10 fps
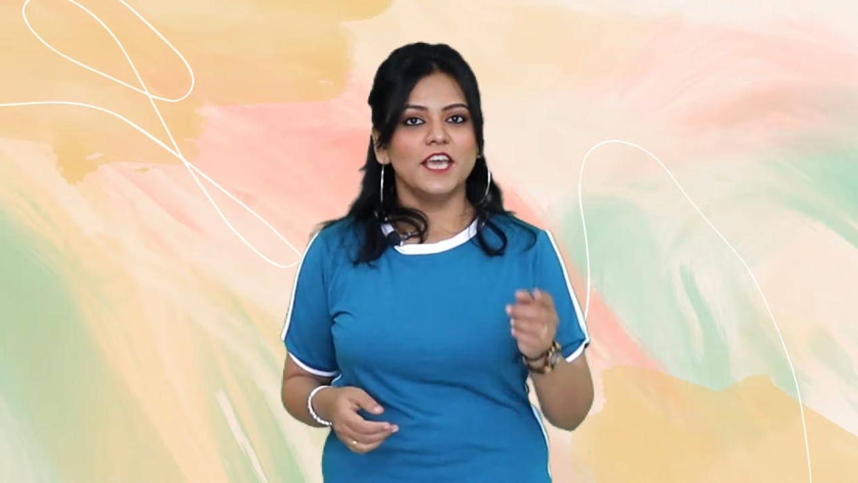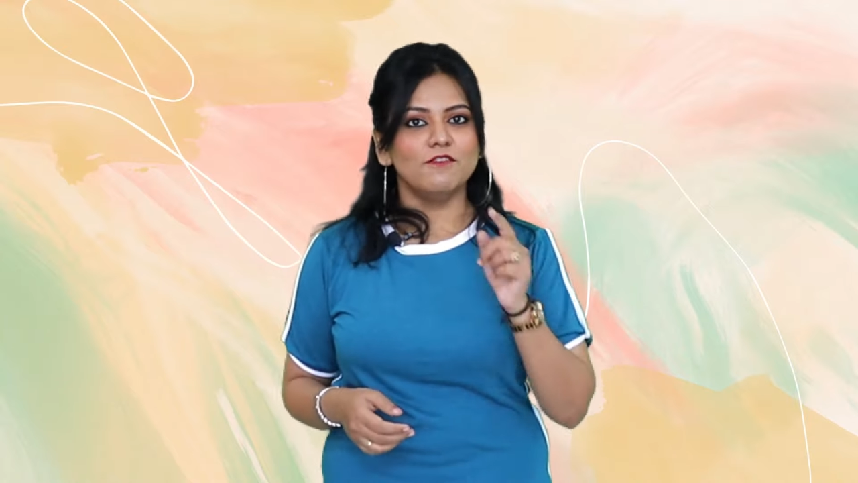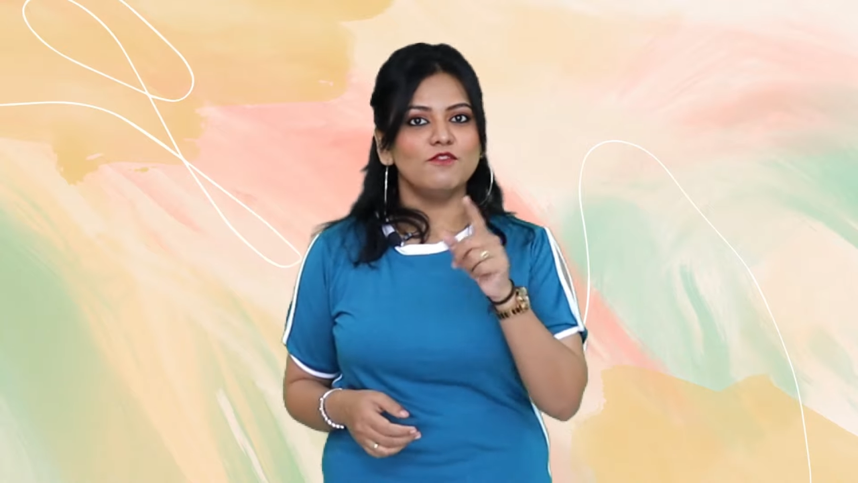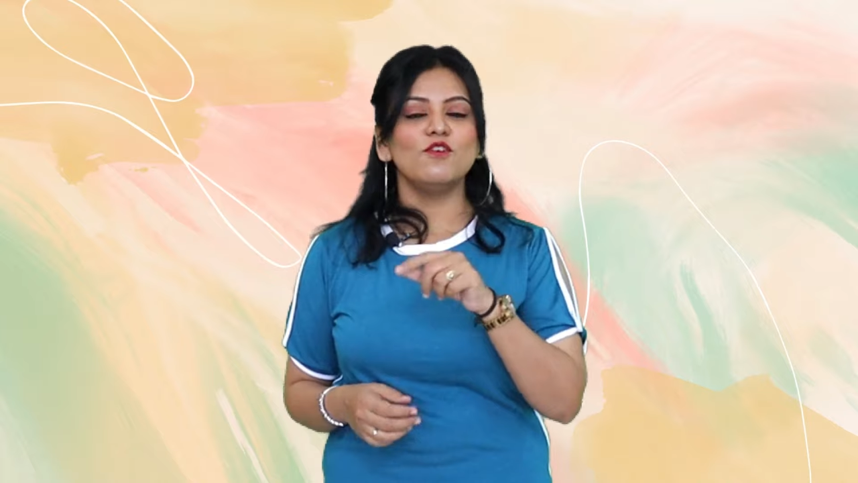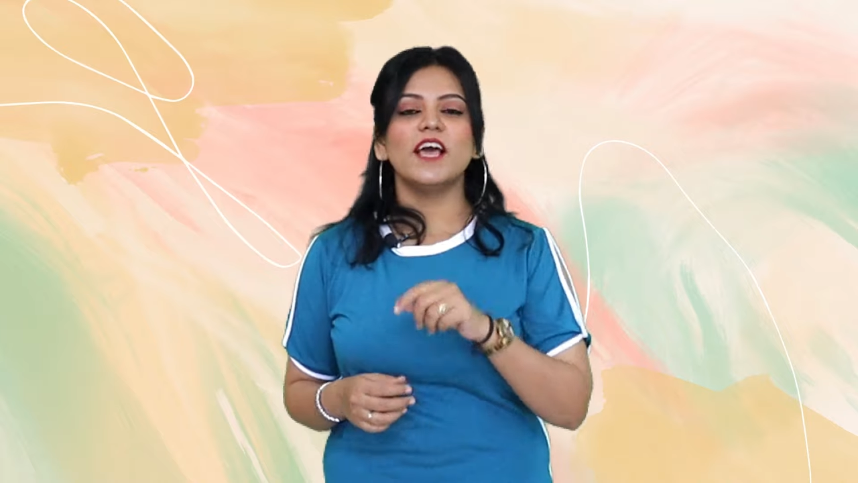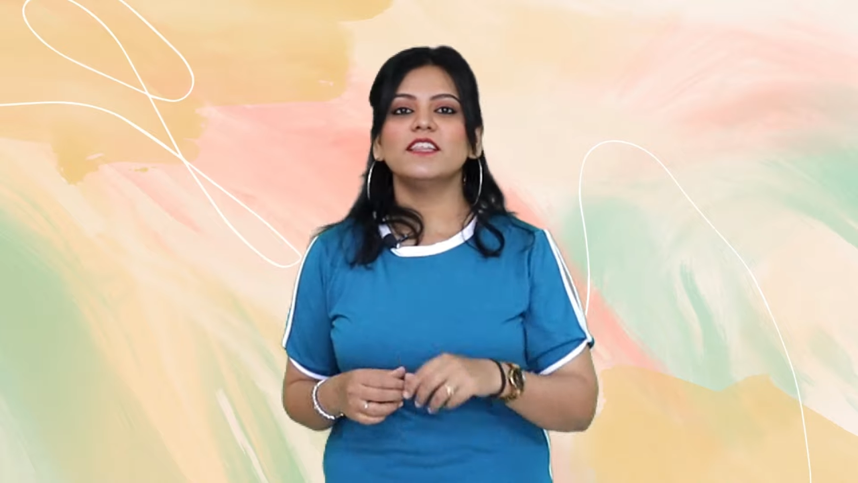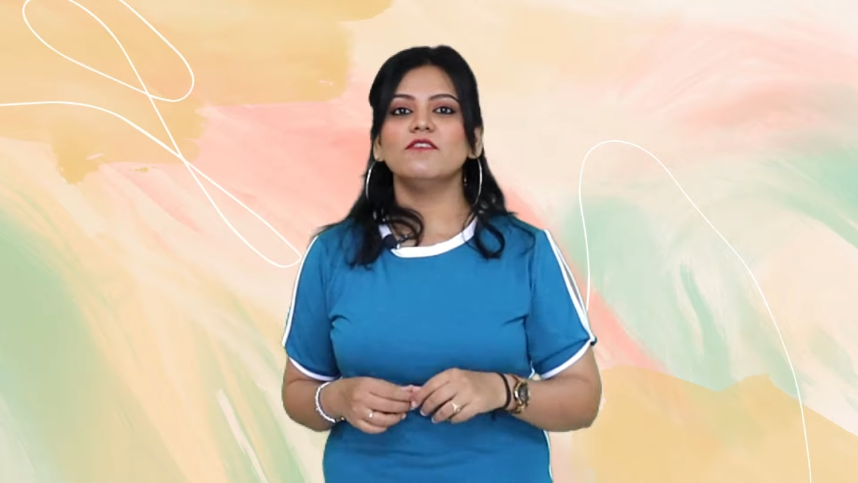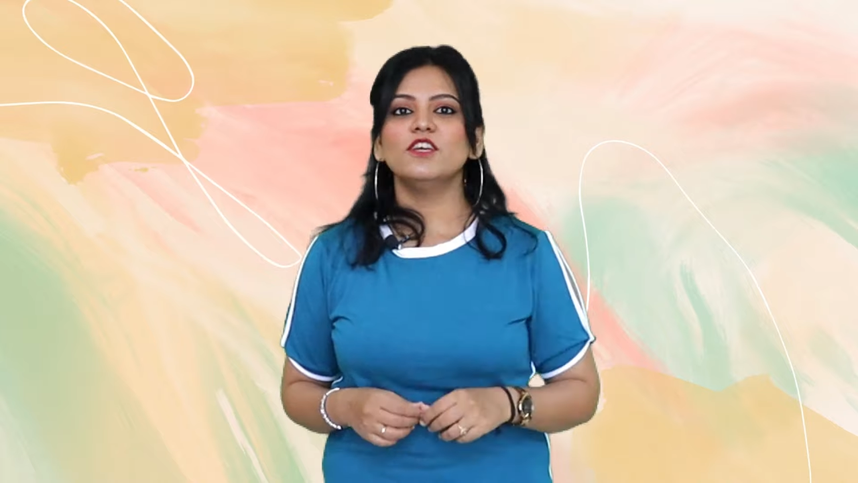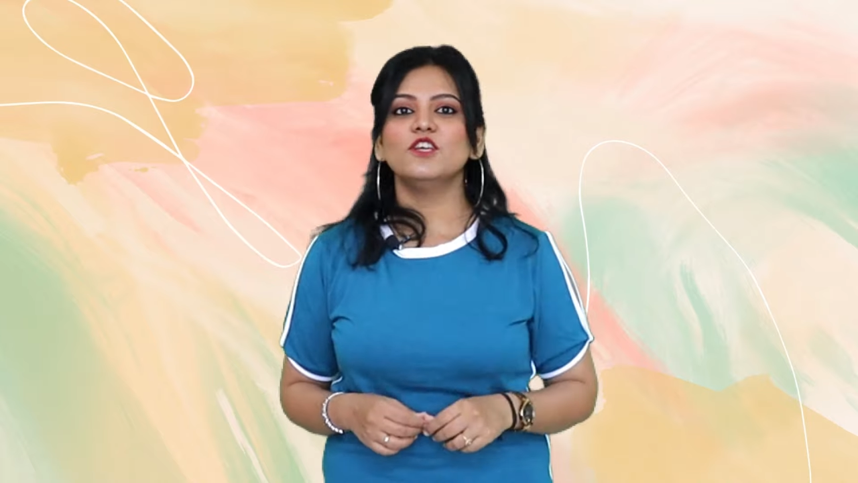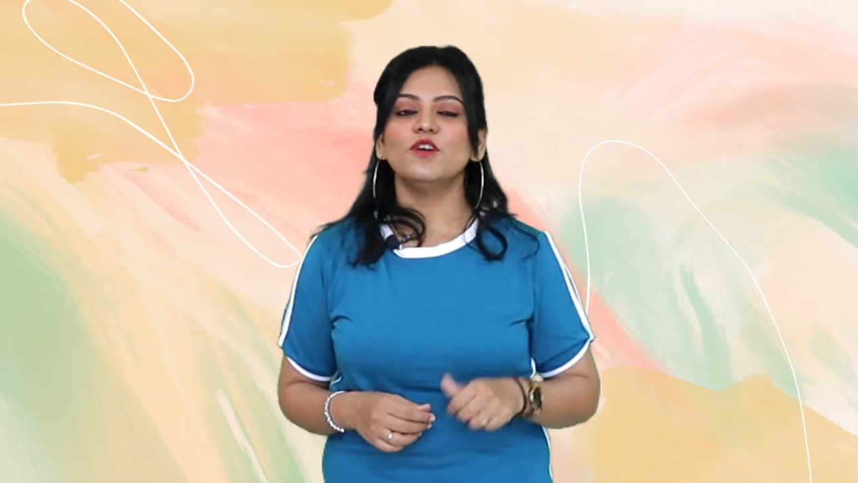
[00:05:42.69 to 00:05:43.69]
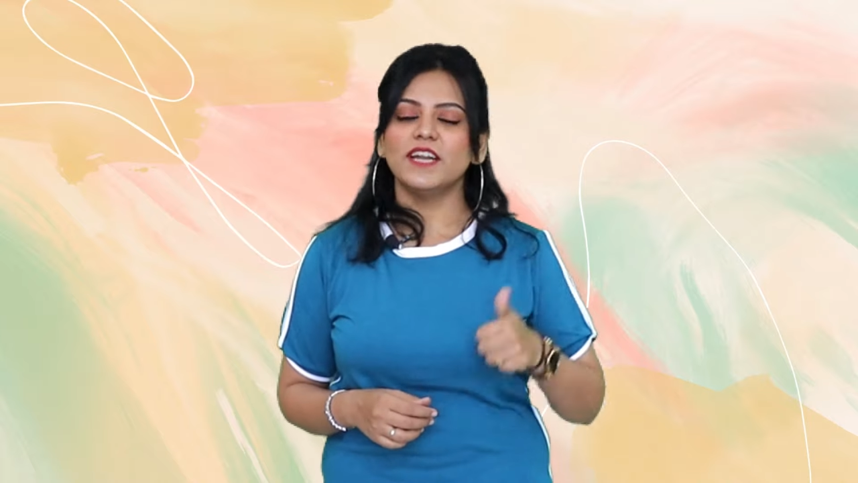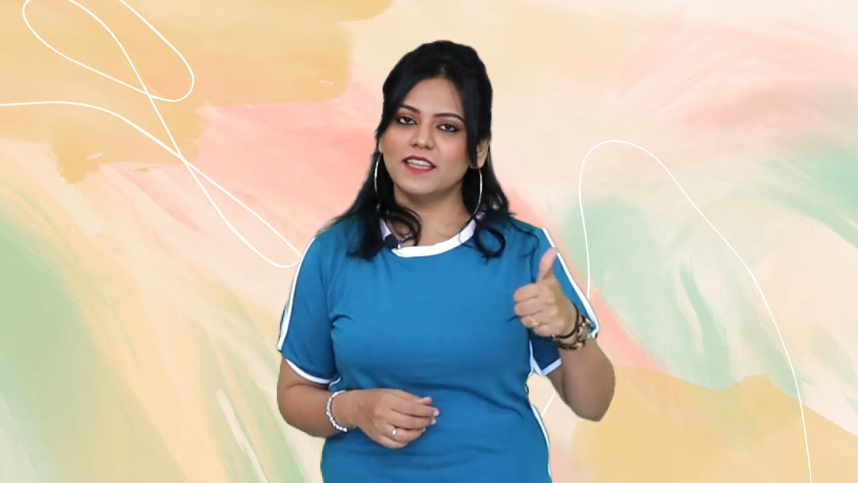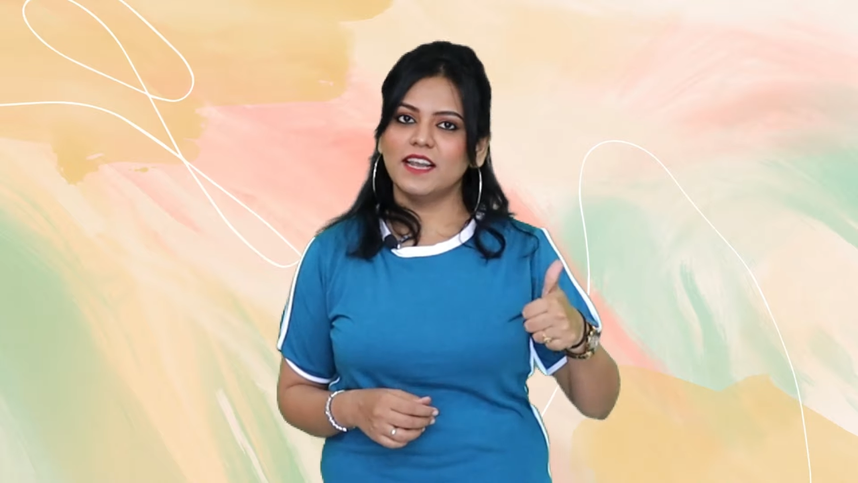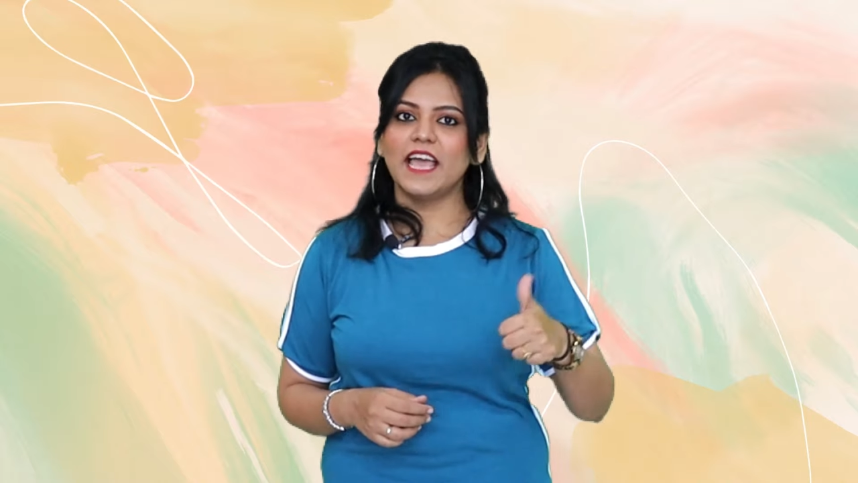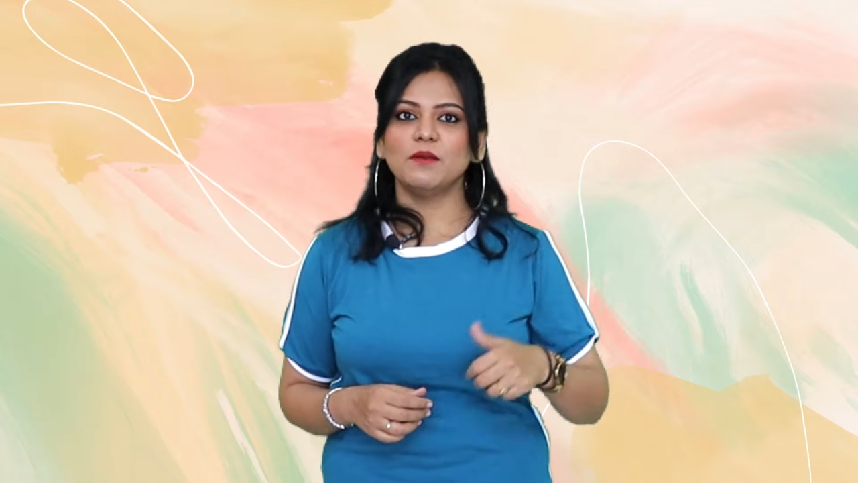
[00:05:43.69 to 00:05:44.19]
If you like the video, hit
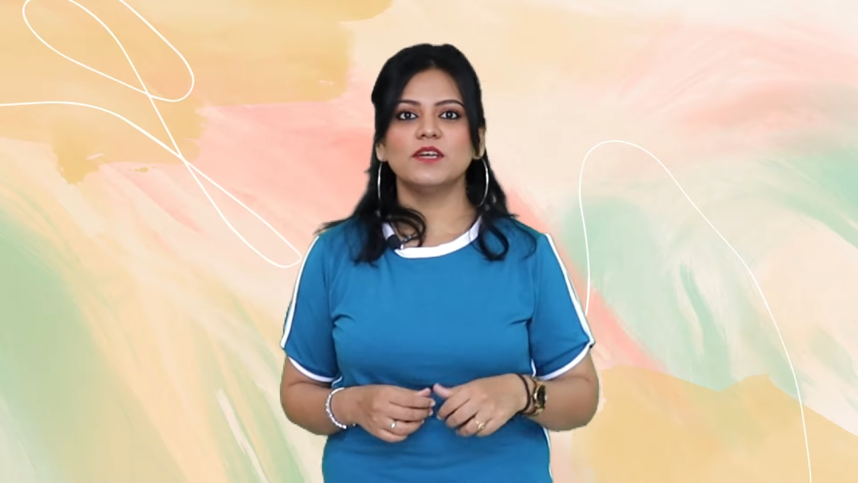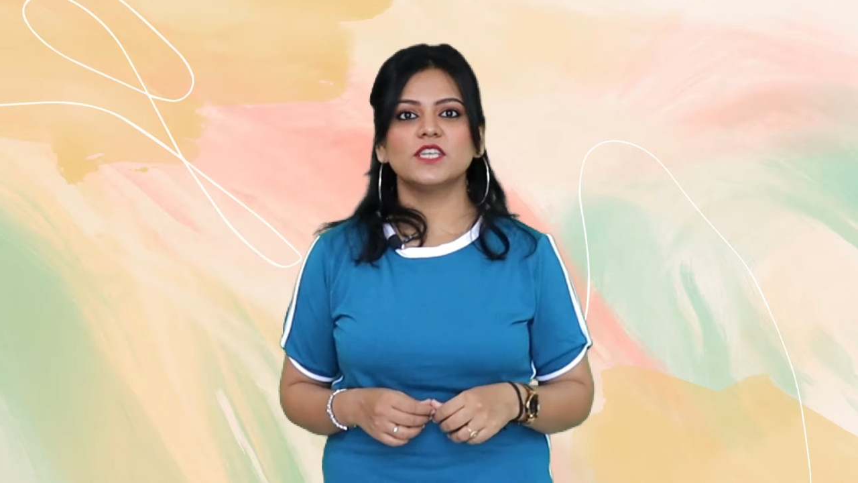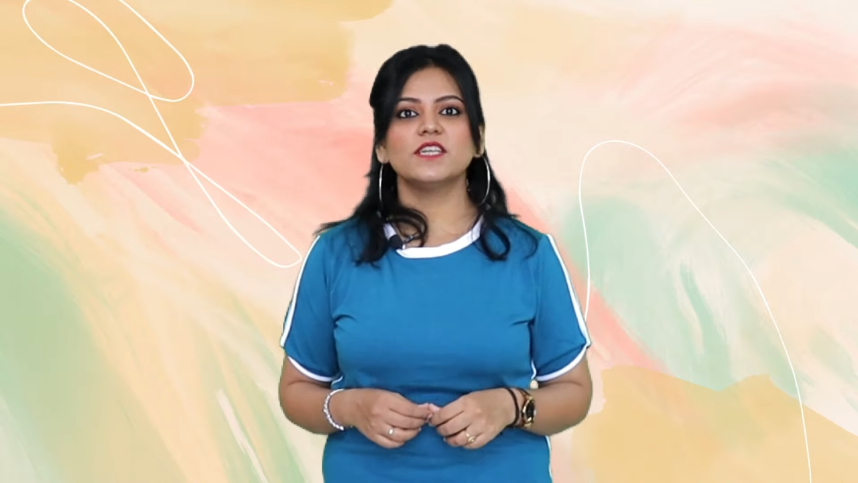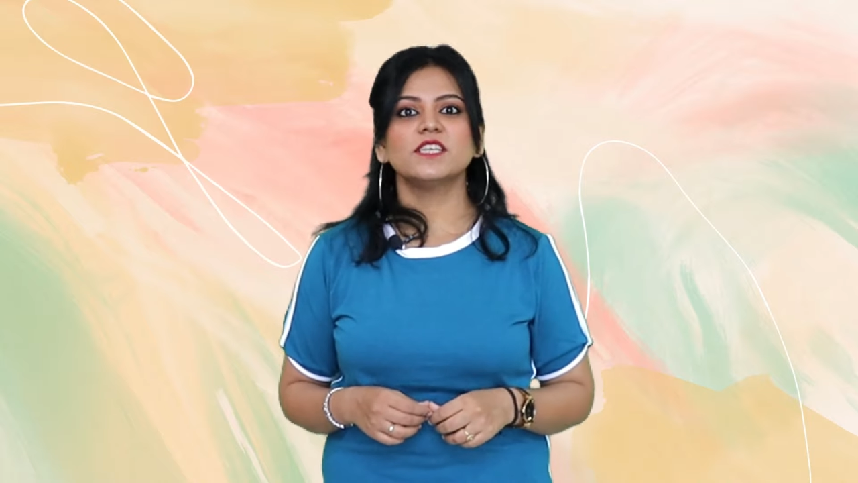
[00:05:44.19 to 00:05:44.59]
the like button,